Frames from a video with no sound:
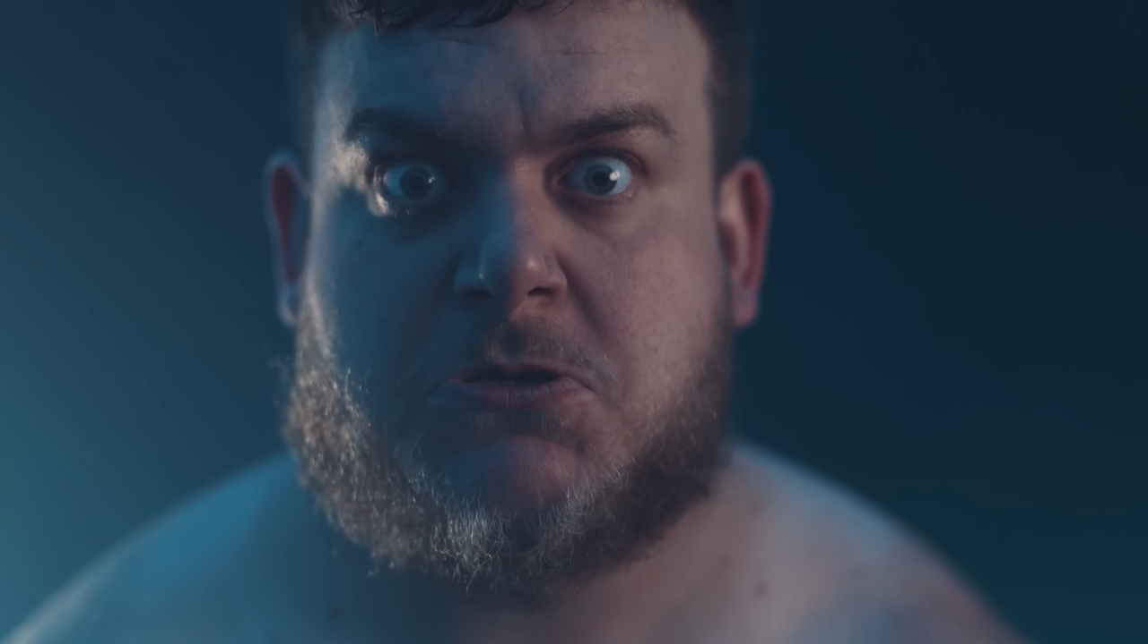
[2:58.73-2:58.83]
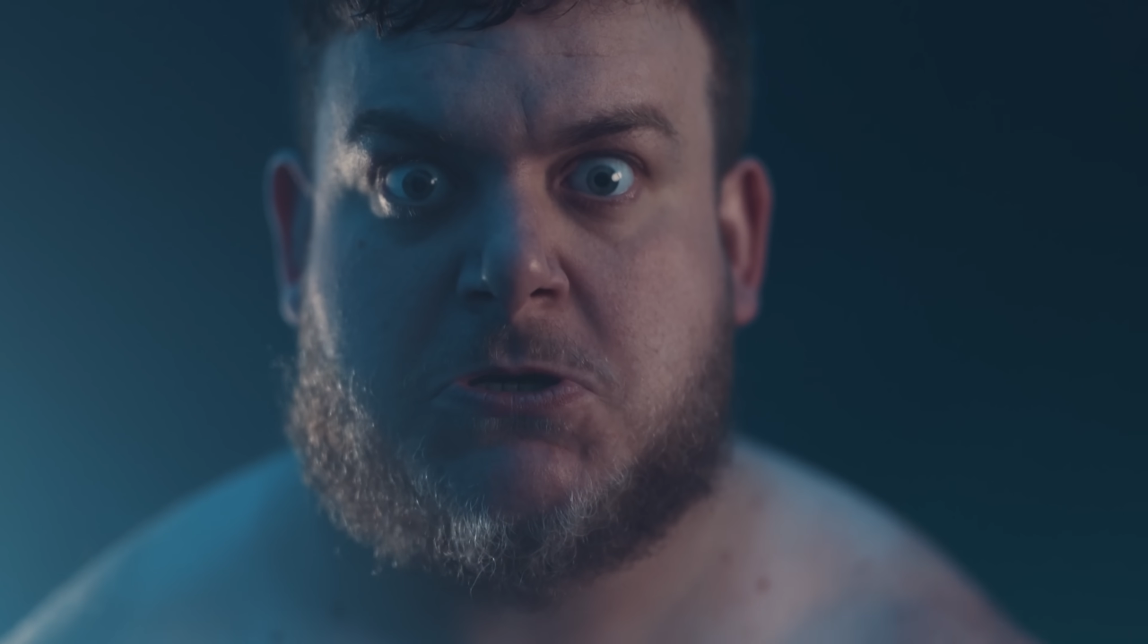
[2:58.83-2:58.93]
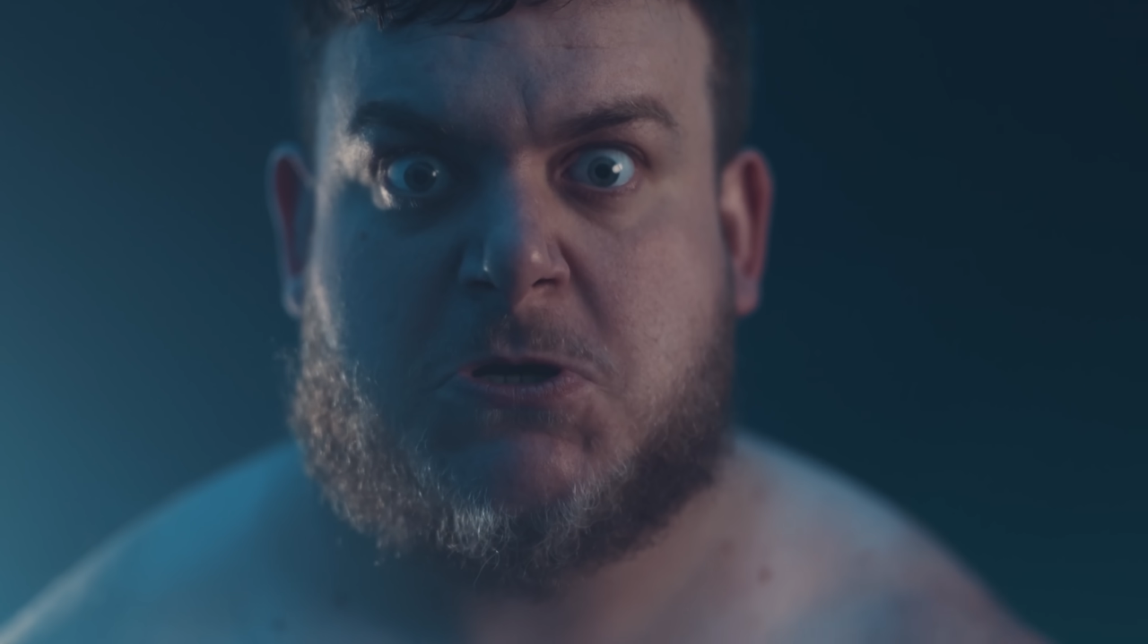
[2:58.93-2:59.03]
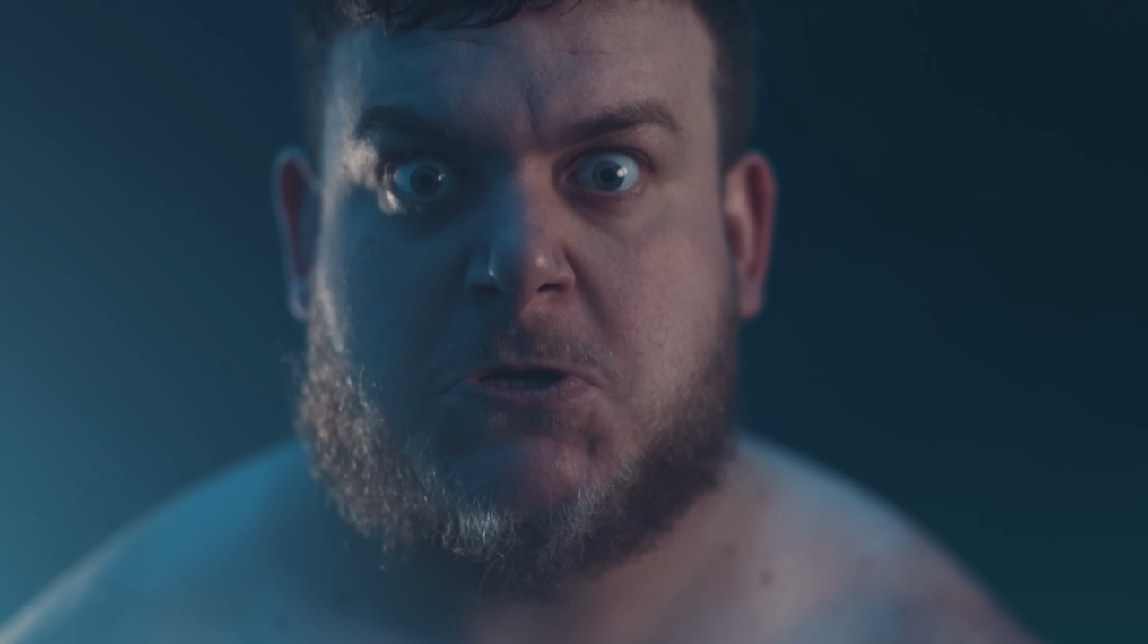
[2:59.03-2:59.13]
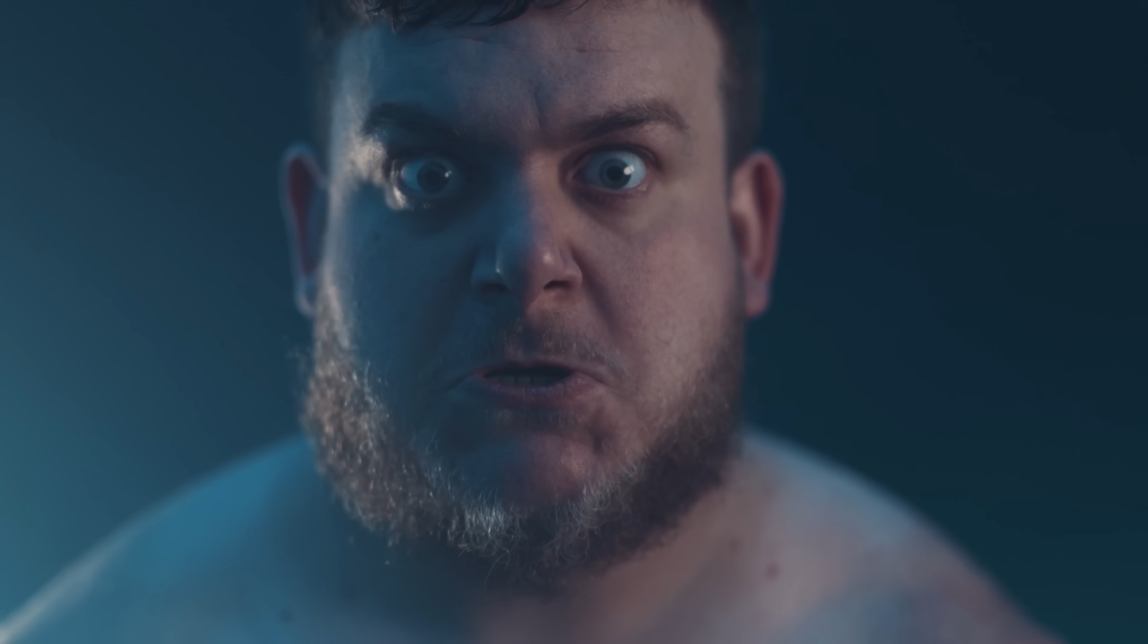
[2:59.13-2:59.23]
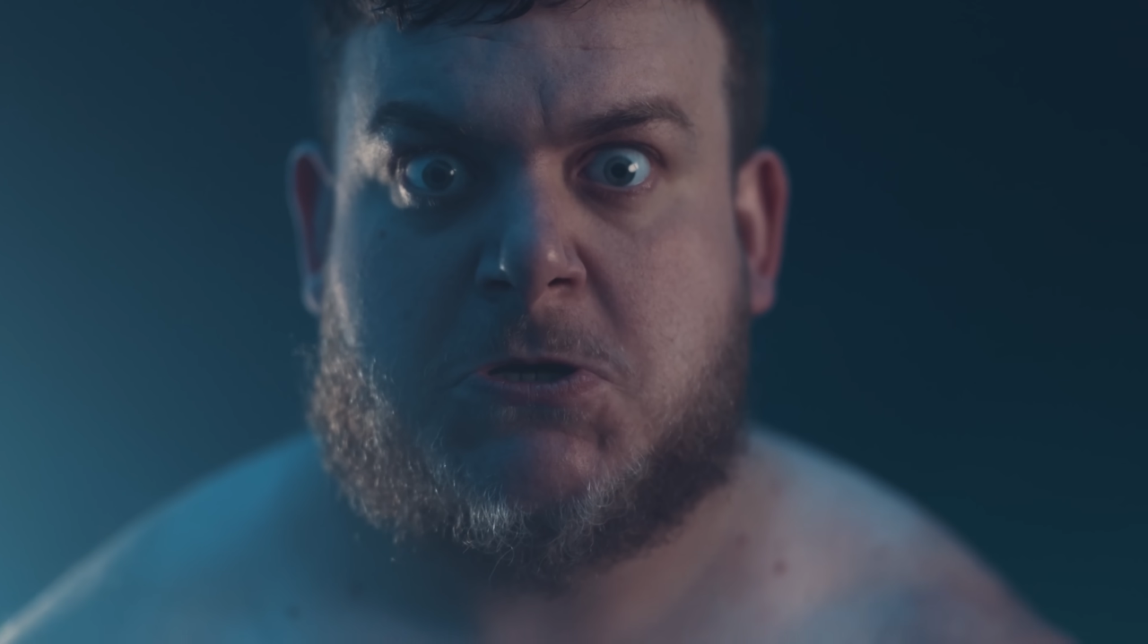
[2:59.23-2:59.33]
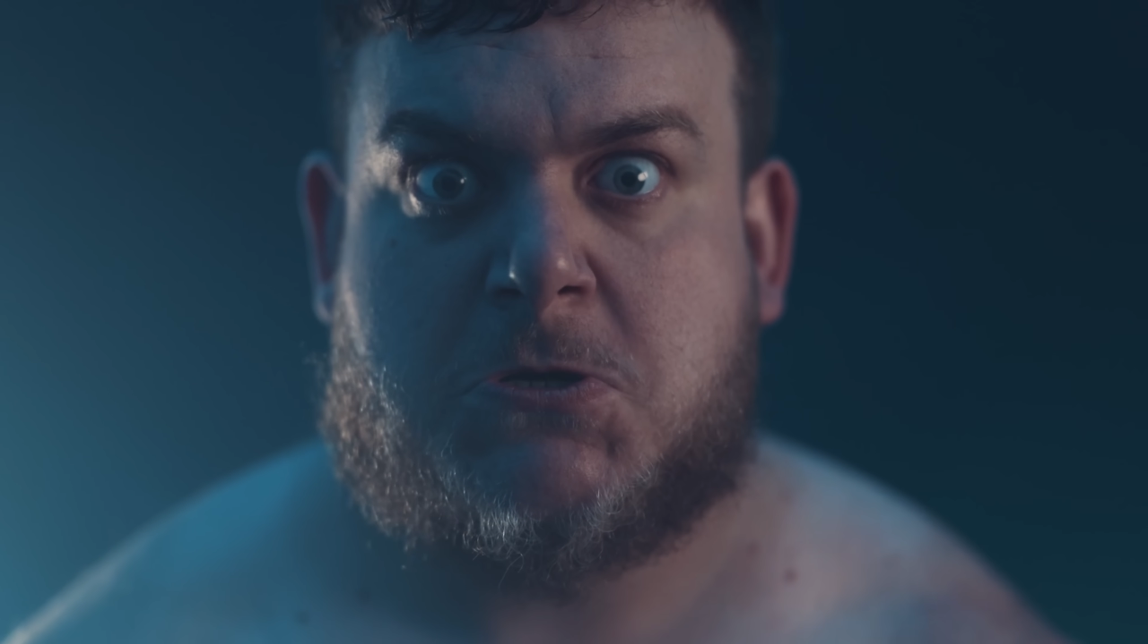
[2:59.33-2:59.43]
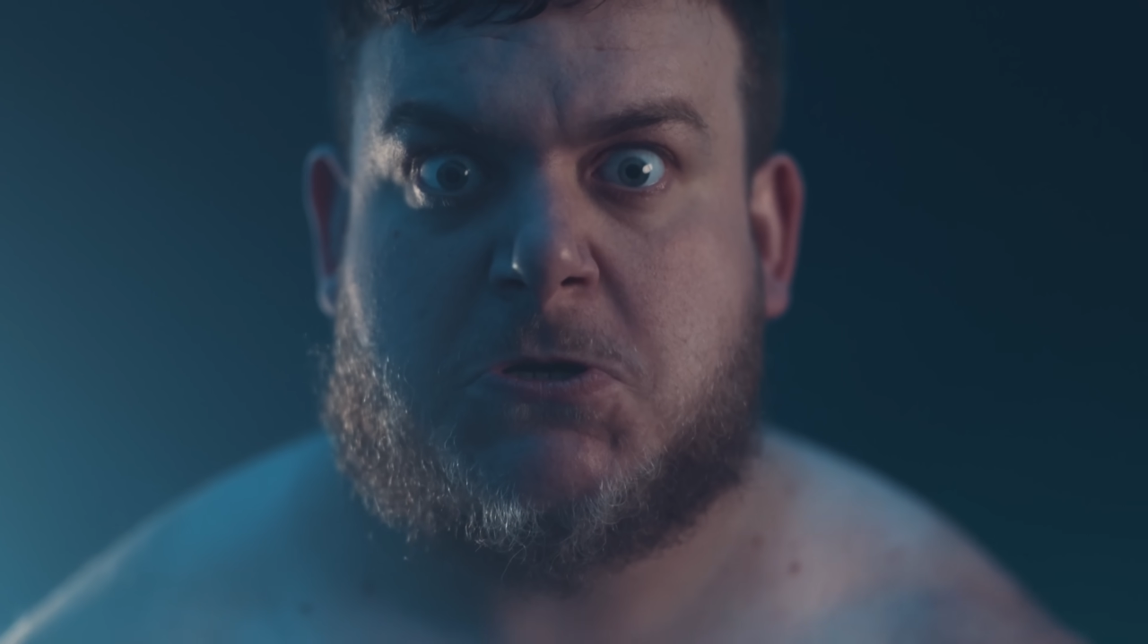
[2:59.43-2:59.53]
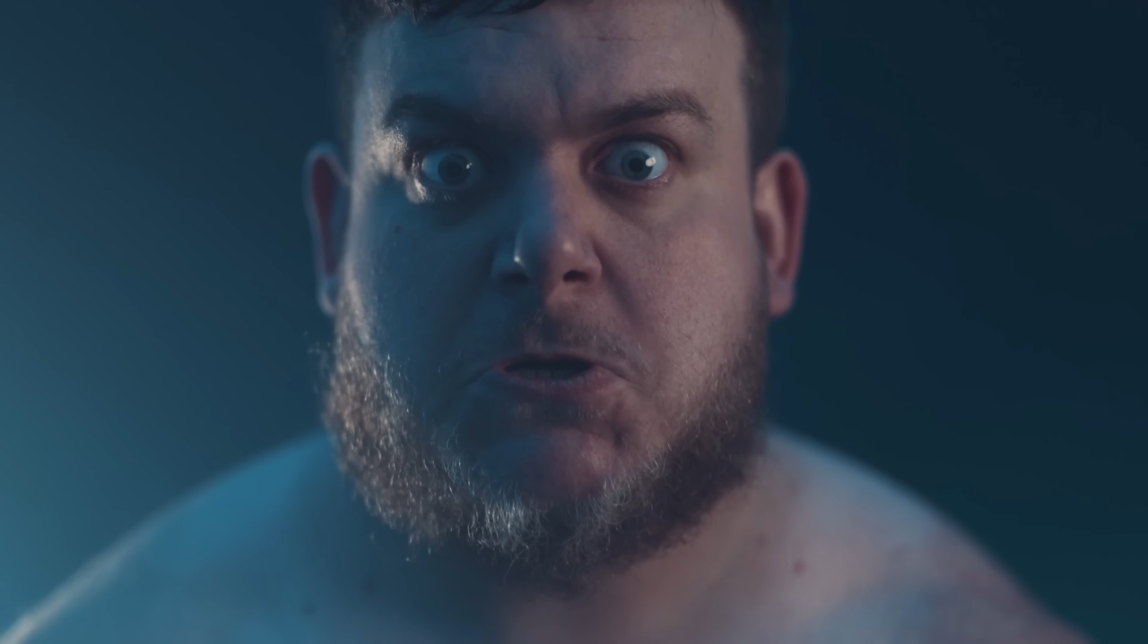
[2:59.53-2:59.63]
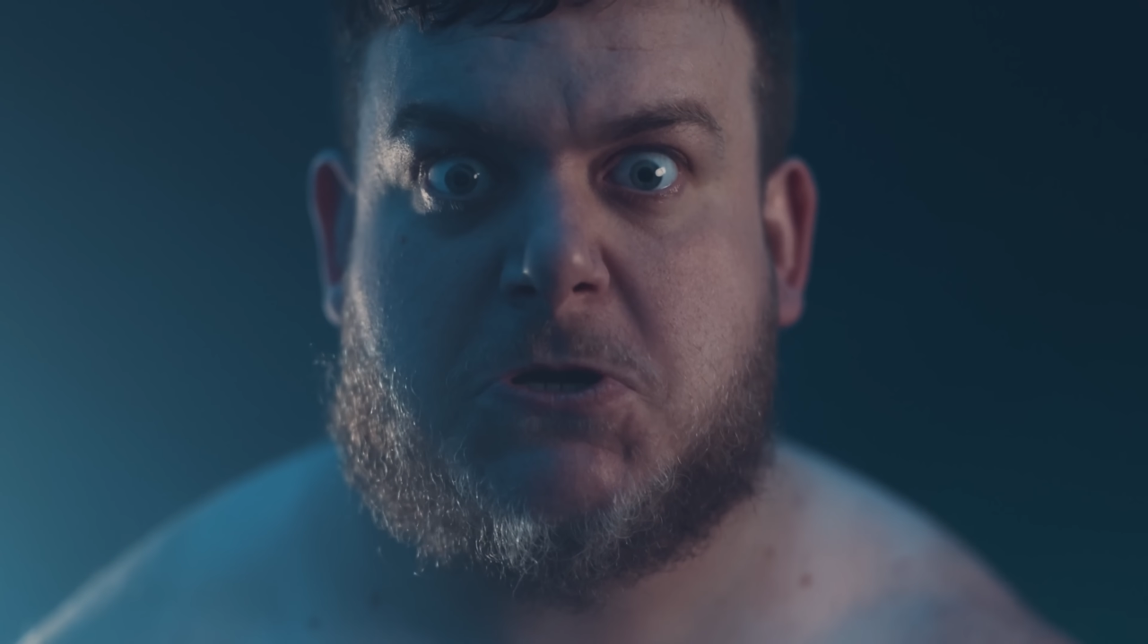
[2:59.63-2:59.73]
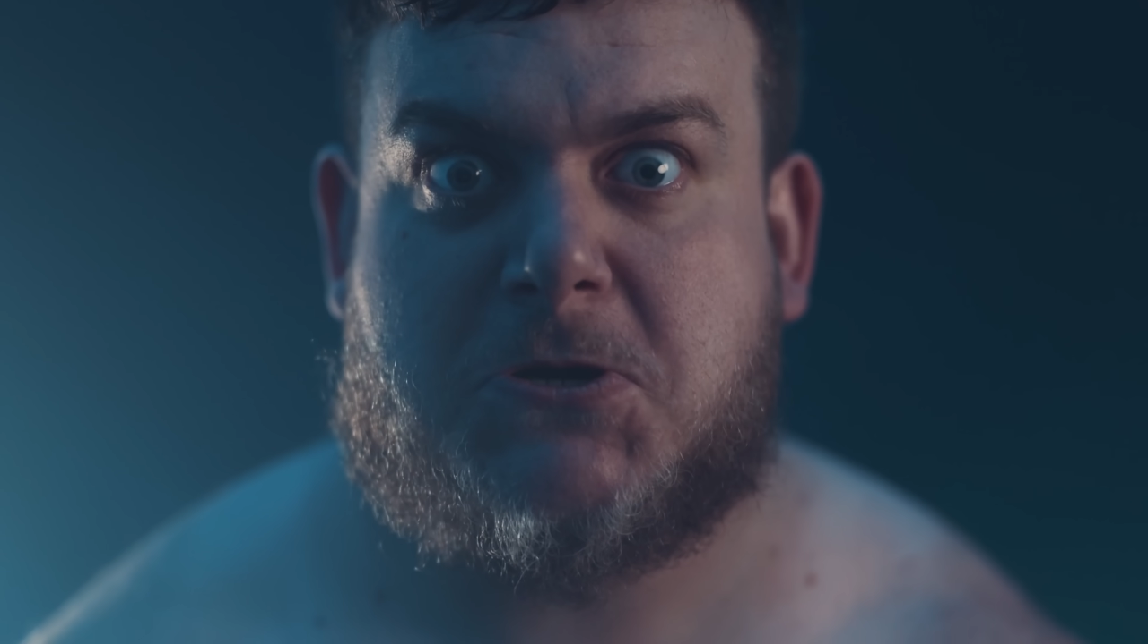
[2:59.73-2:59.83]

would that be?